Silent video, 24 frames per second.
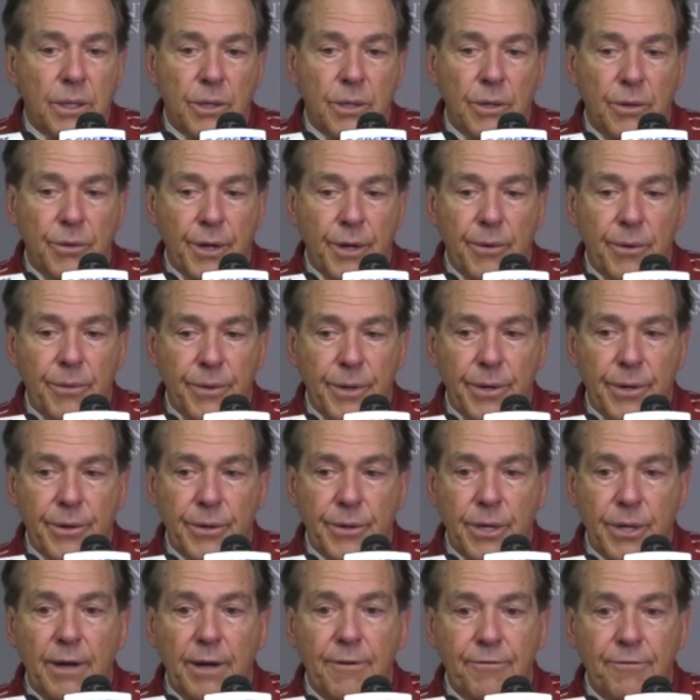you know they're
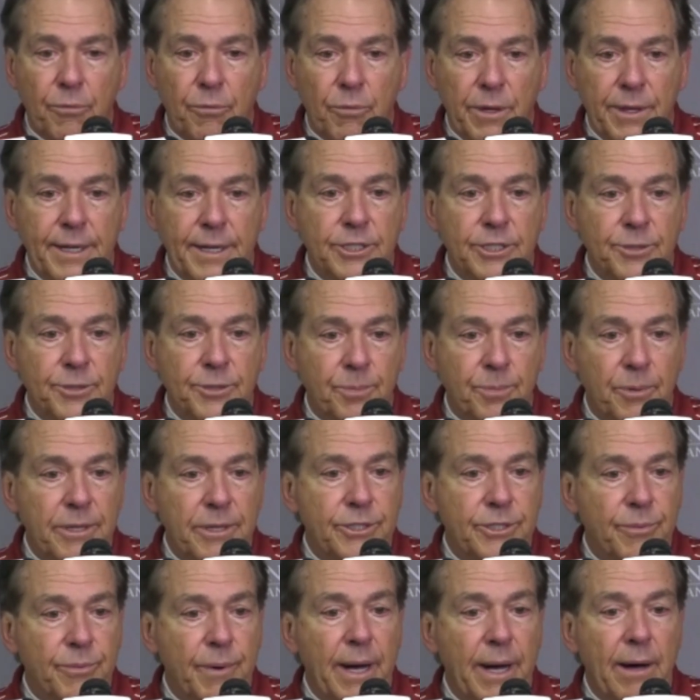they're tough when they
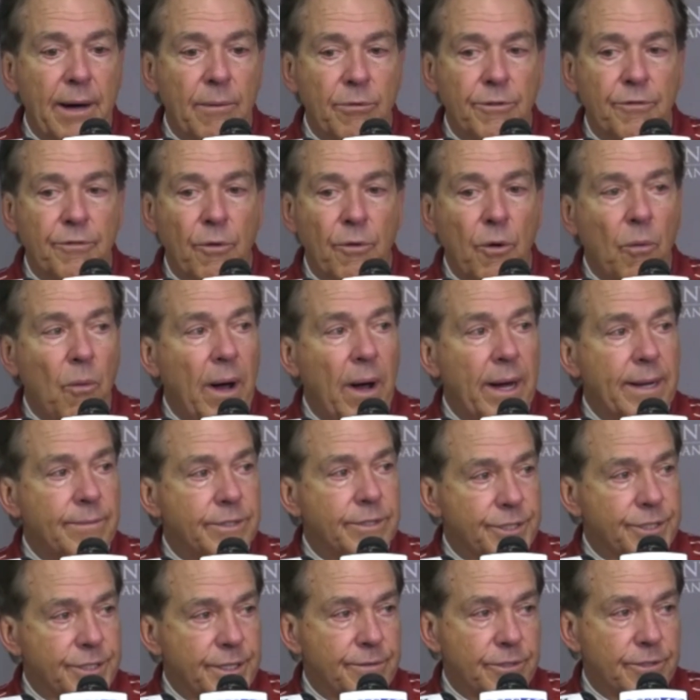spread you out with four wide
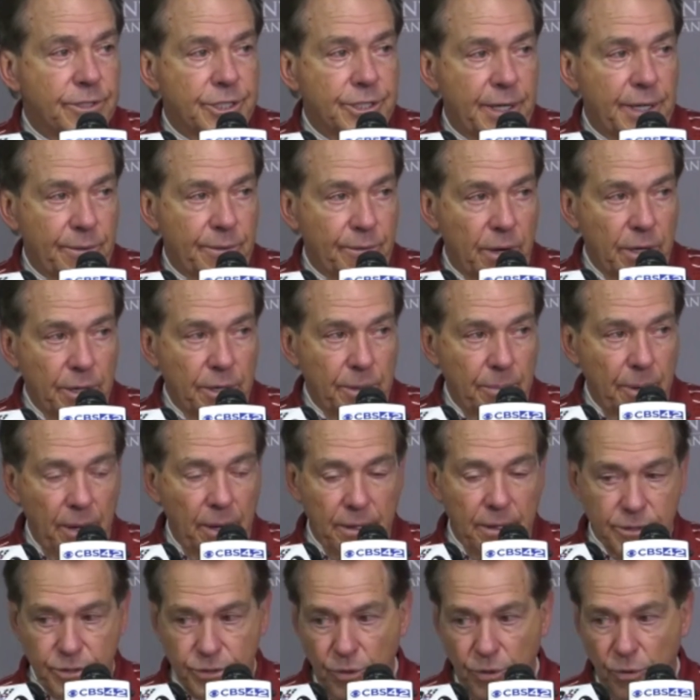receivers and they run the
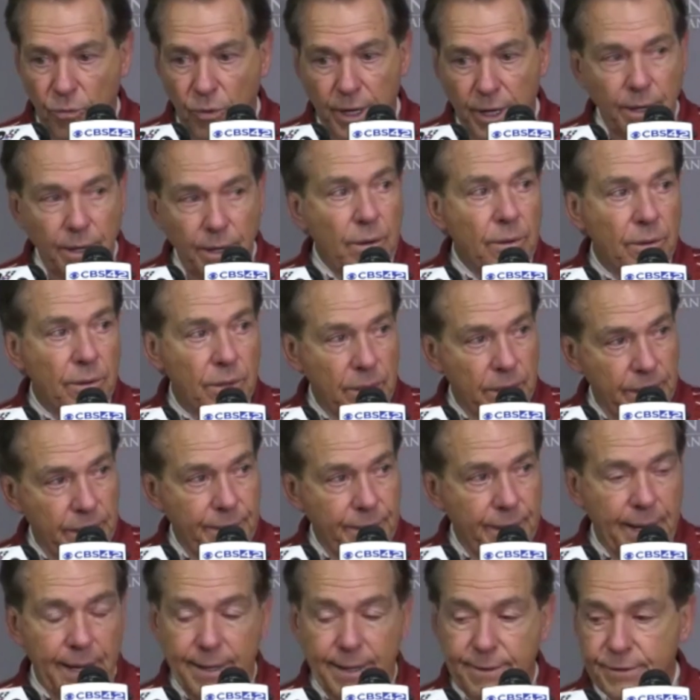ball so well
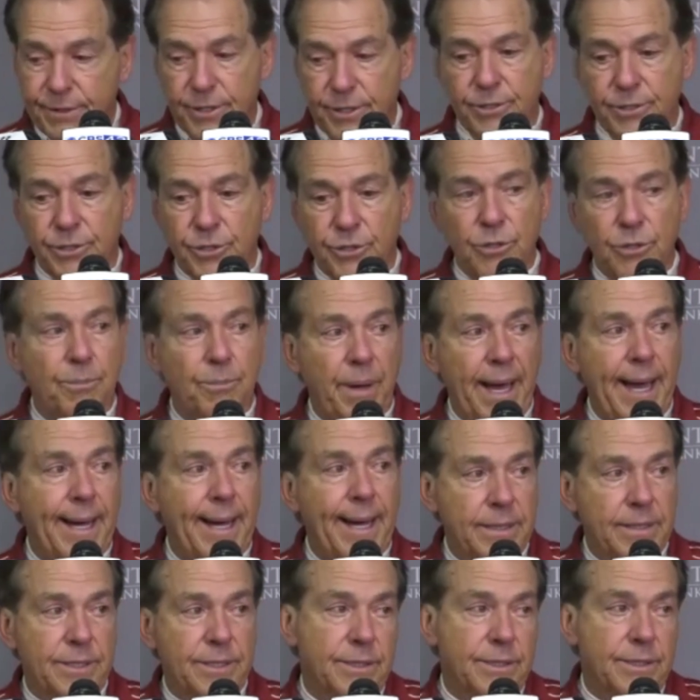and they have such good
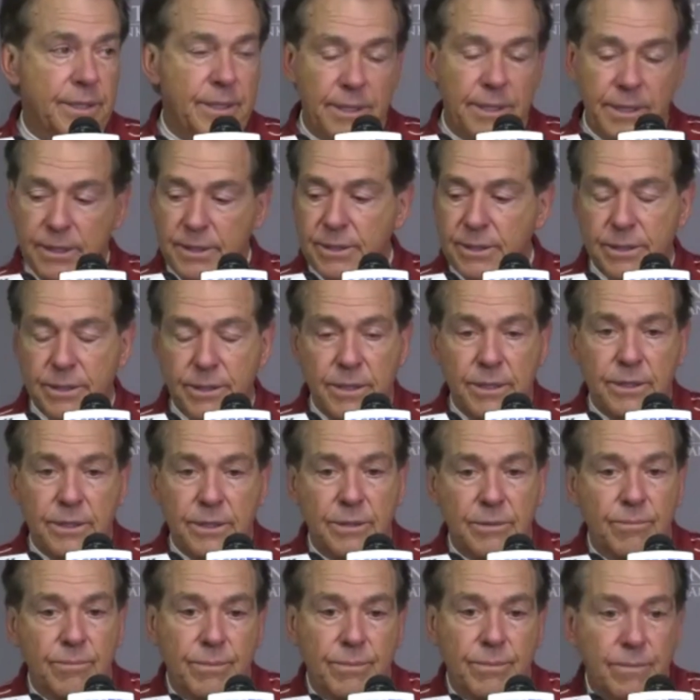backs and he's he's
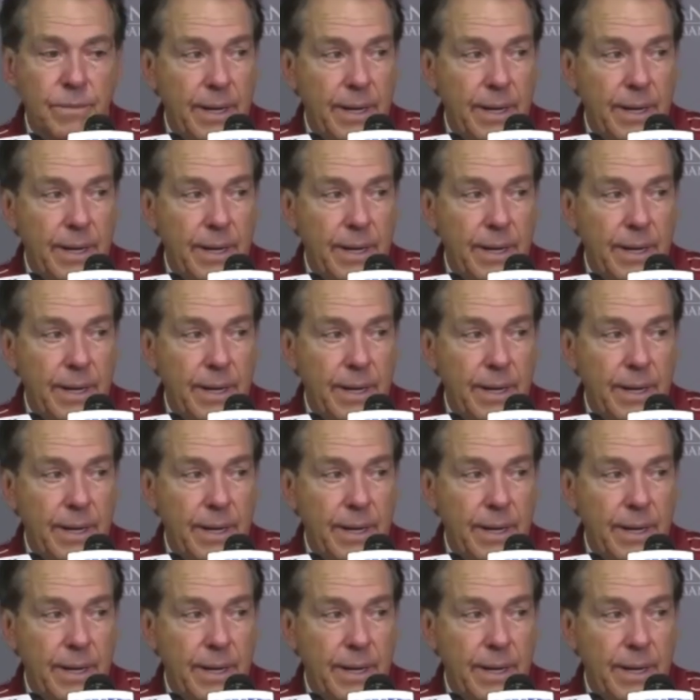an